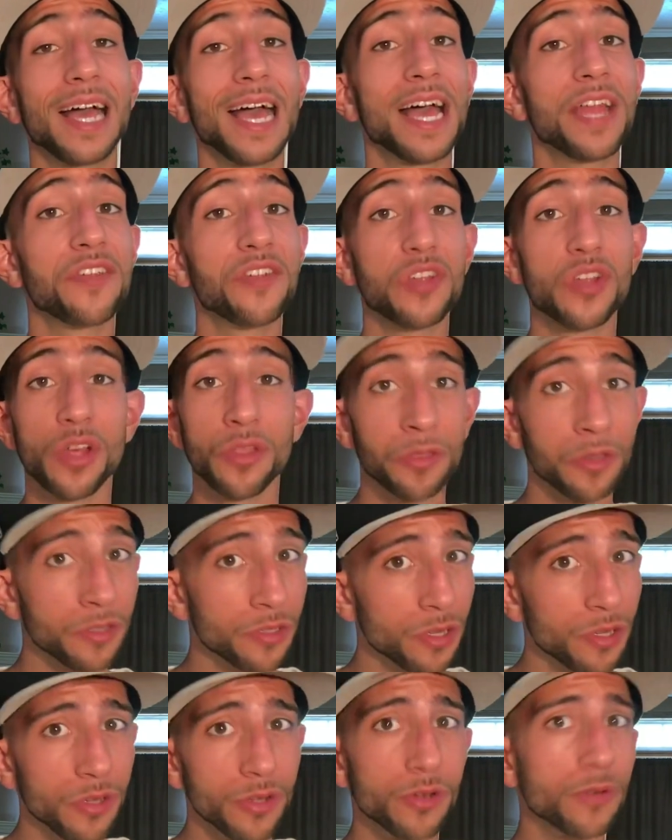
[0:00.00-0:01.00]
I had nothing
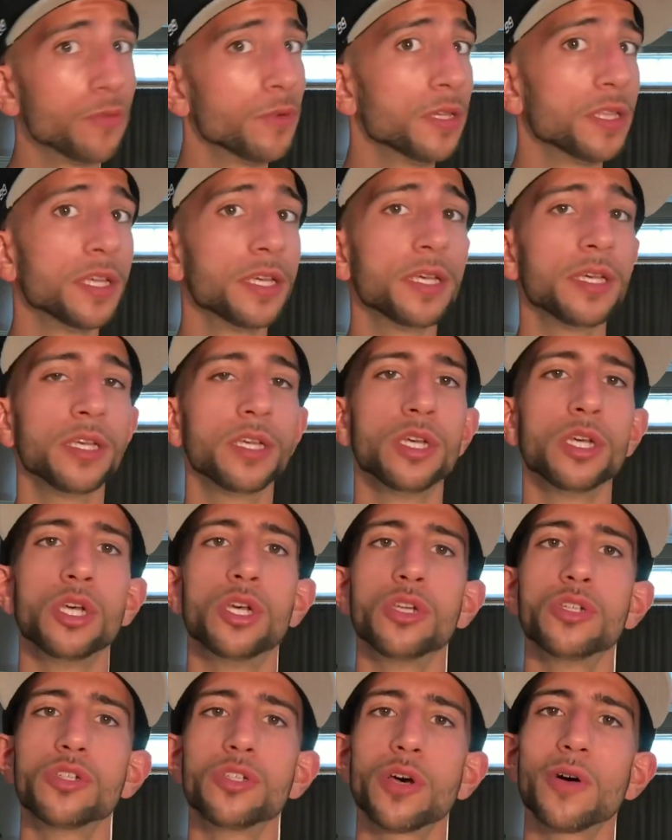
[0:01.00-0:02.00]
to do with it.
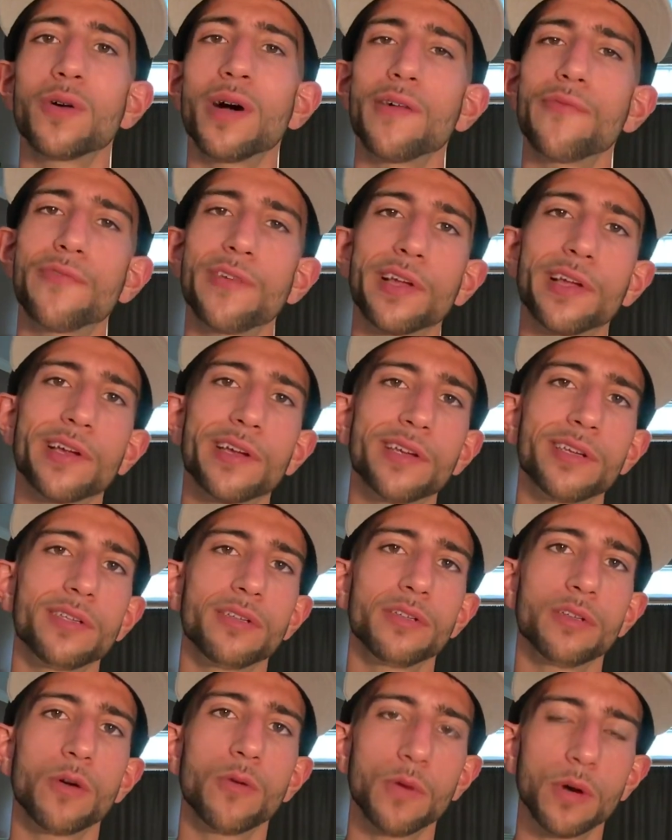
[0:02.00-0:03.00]
So I figured,
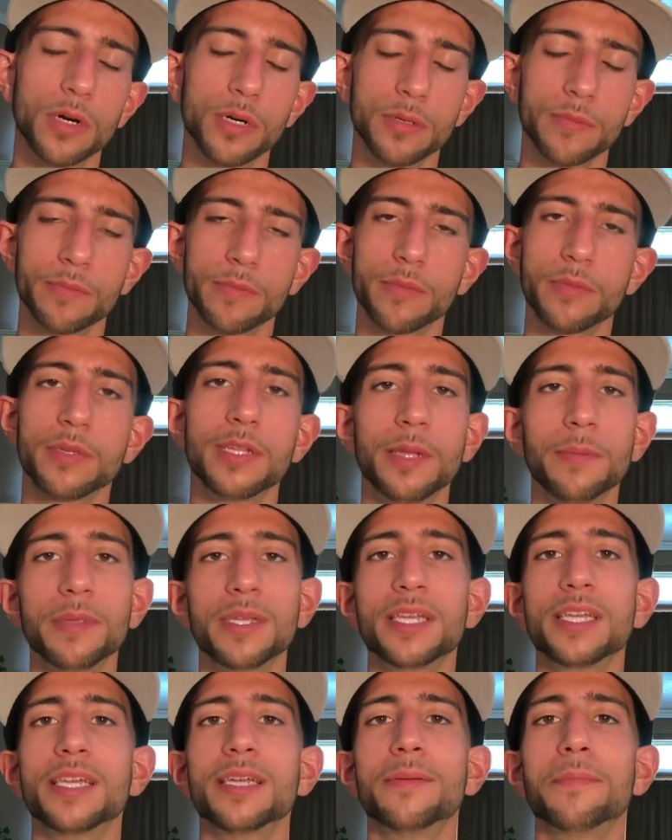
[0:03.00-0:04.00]
you know what, let
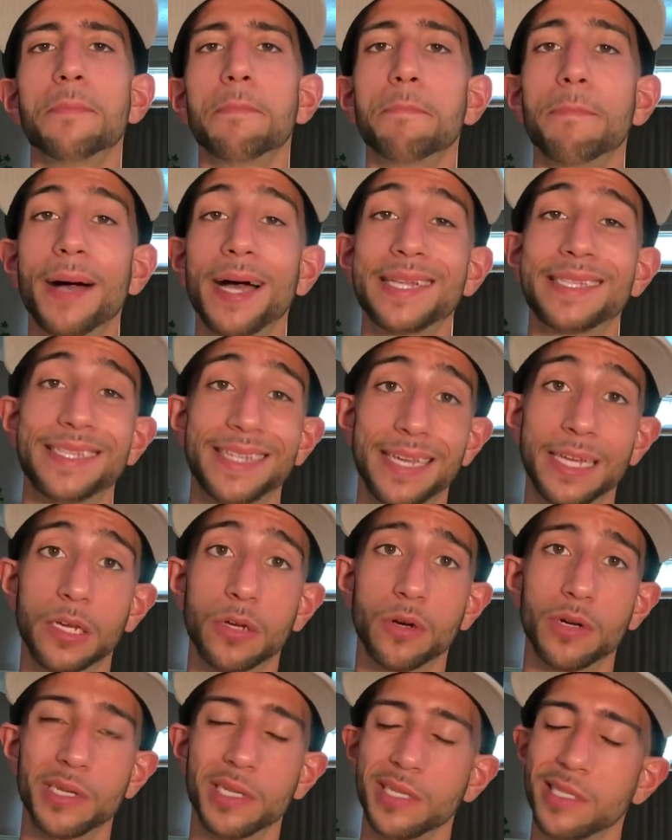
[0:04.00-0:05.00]
me get my
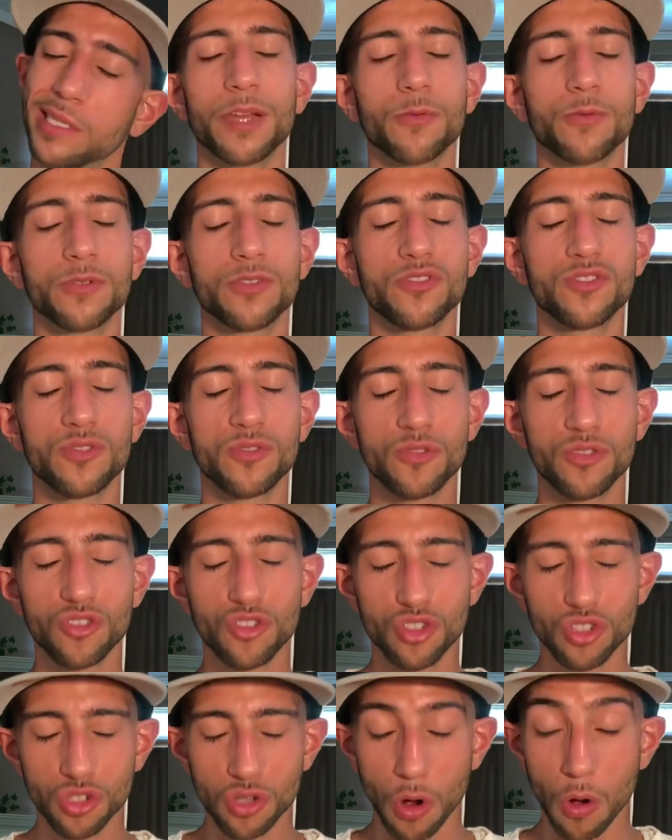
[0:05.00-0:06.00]
take on it. And it was
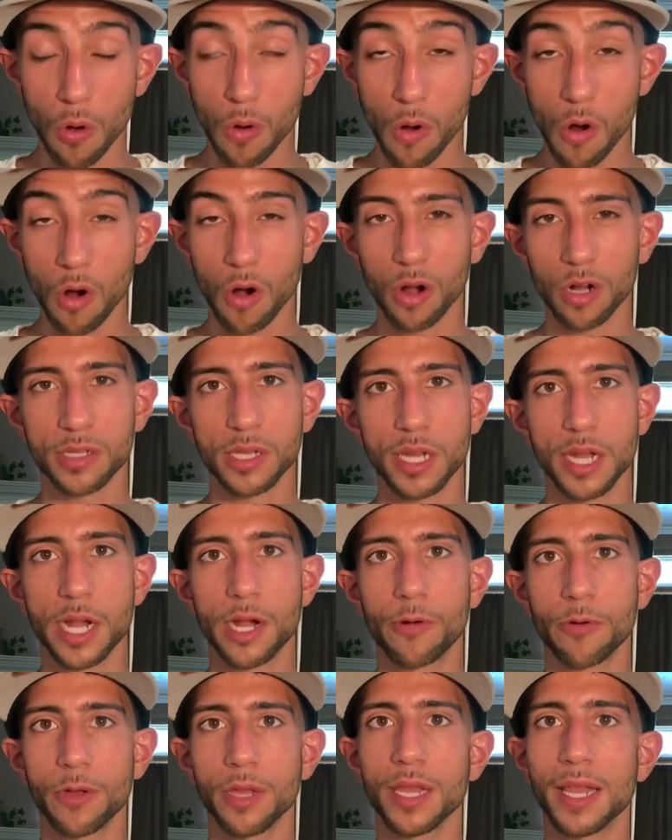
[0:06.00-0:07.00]
so hard to
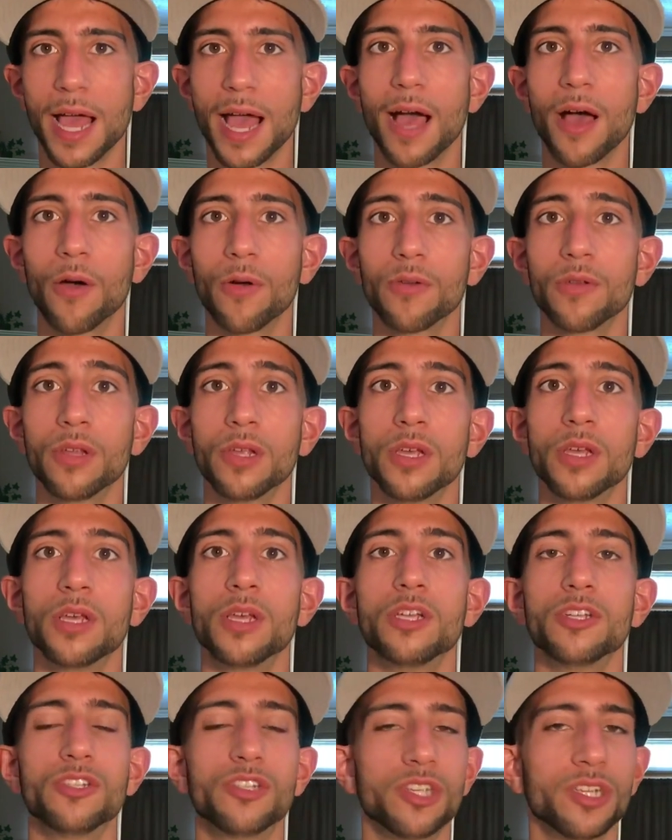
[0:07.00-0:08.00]
narrow it down
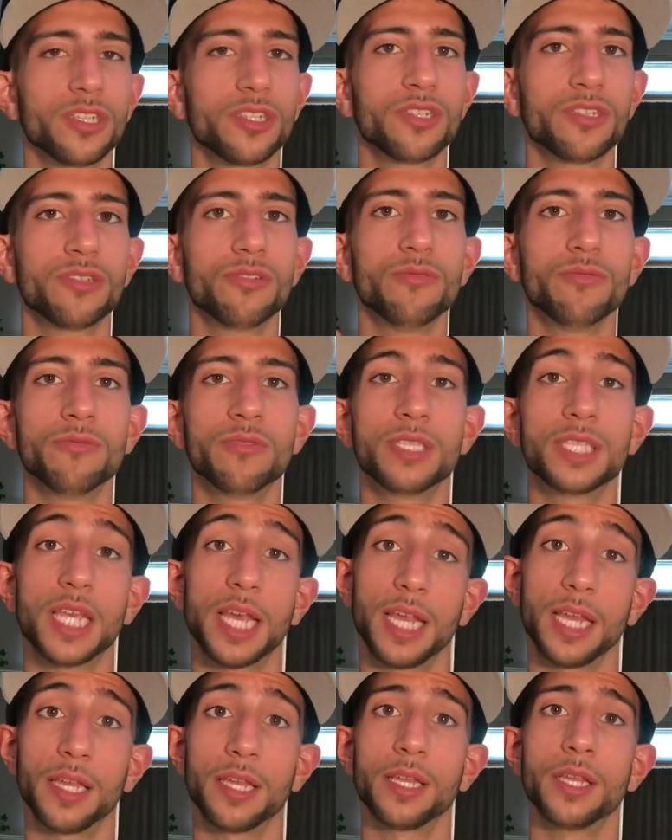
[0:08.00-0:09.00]
just to
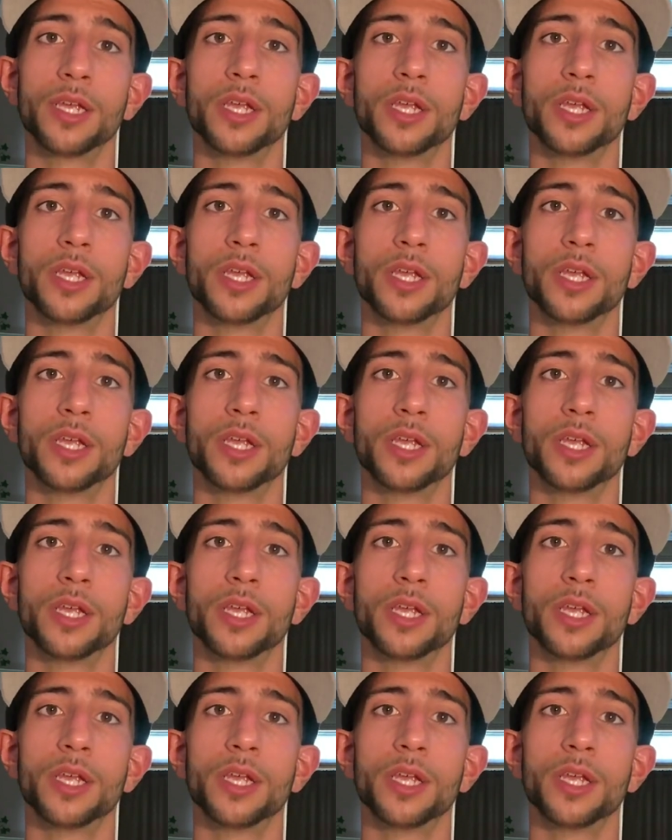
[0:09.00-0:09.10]
10.